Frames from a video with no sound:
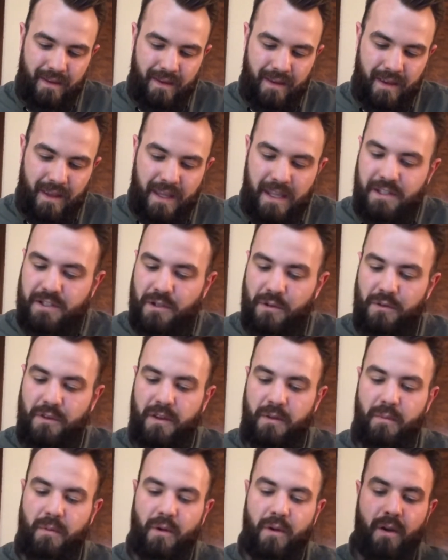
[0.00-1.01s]
He told
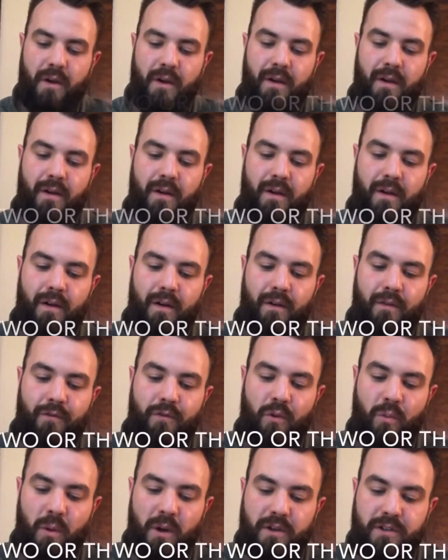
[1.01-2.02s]
them, "For
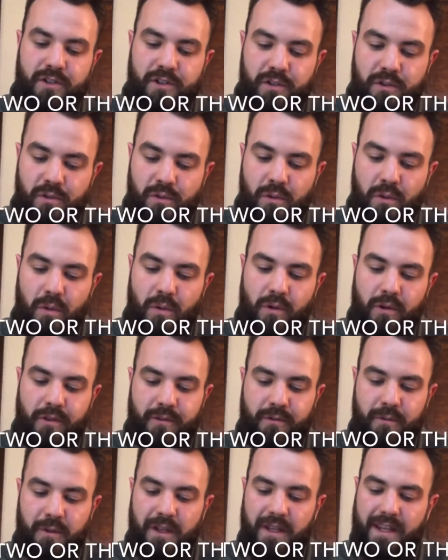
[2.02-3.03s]
where two or
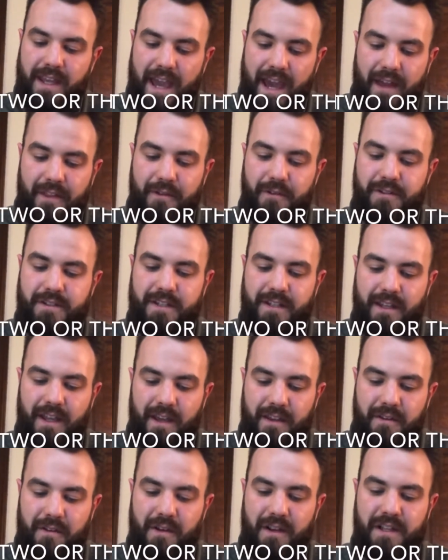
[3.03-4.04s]
three gather
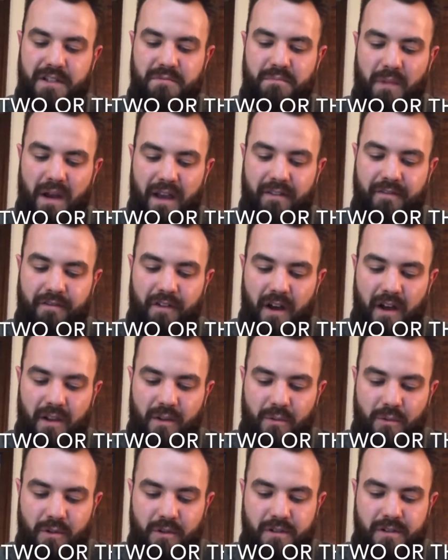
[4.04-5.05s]
together as my
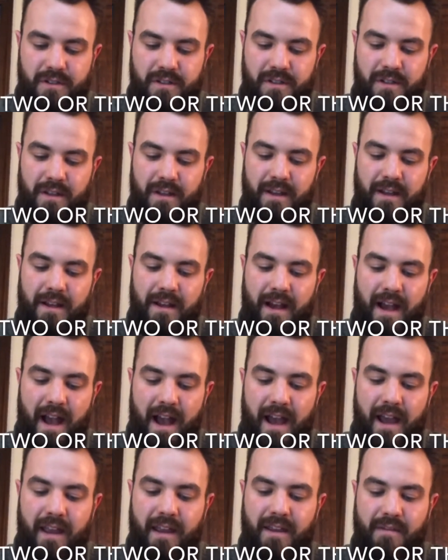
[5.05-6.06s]
followers,
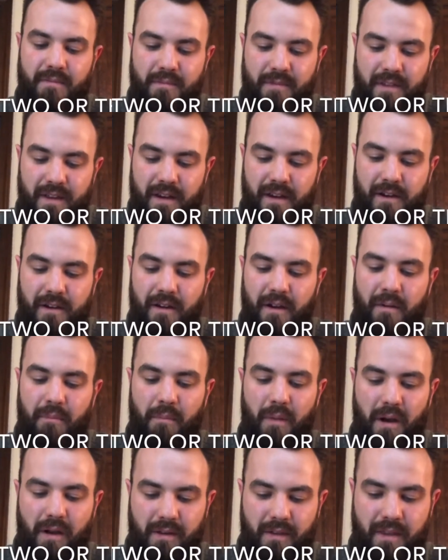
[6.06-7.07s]
I am there
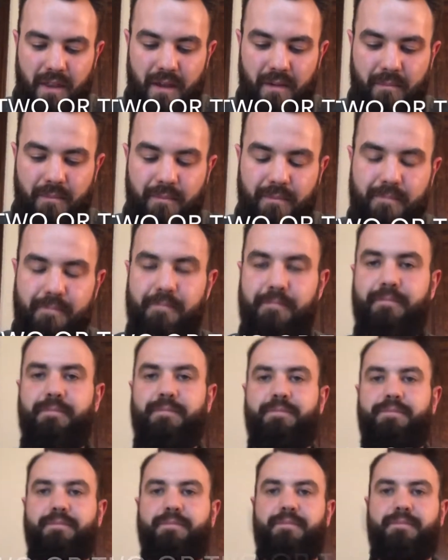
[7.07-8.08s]
among them."
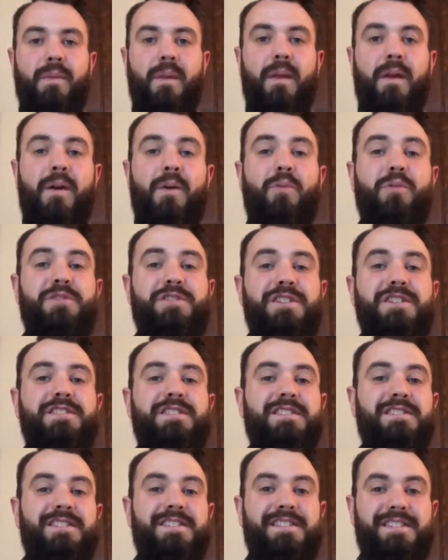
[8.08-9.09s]
What
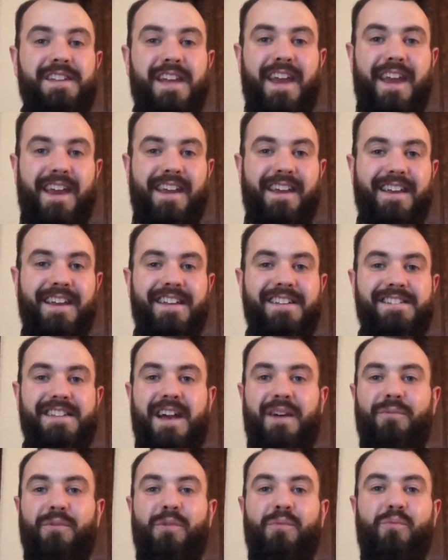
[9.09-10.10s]
Jesus is saying is
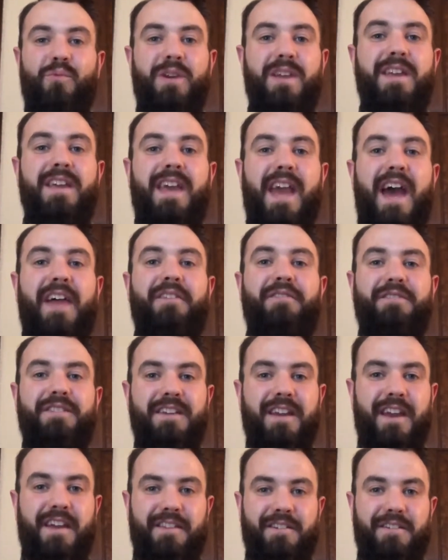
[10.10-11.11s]
that when we gather
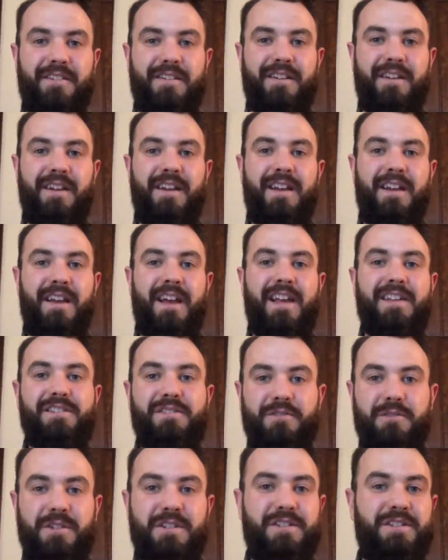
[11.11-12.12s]
together as
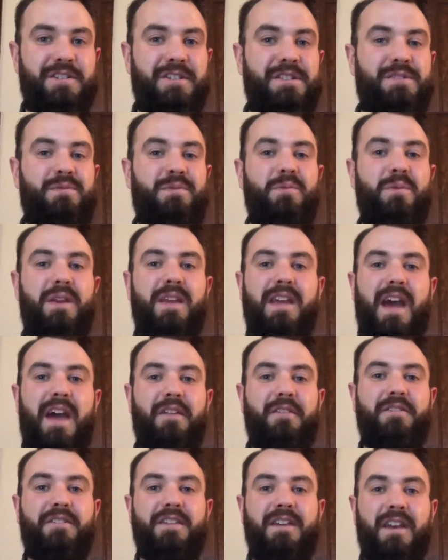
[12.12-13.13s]
Christians, when we
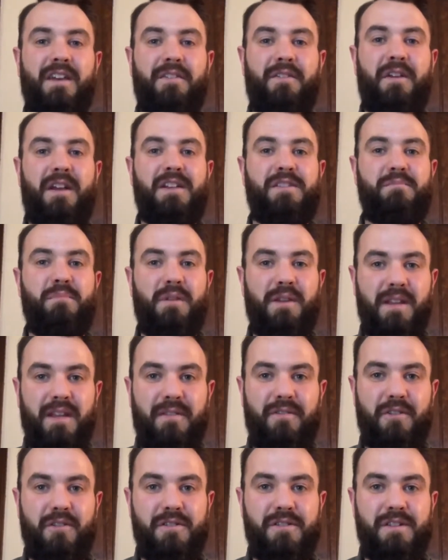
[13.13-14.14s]
gather together as
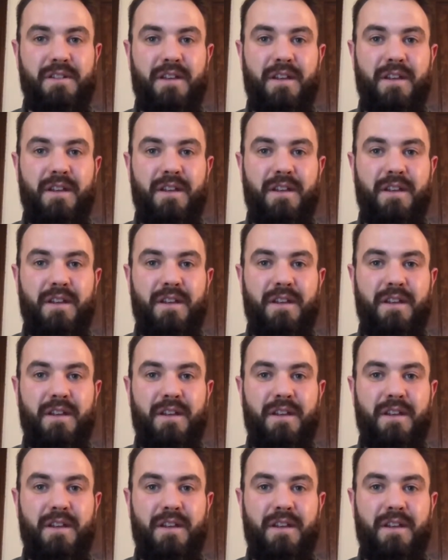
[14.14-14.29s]
believers,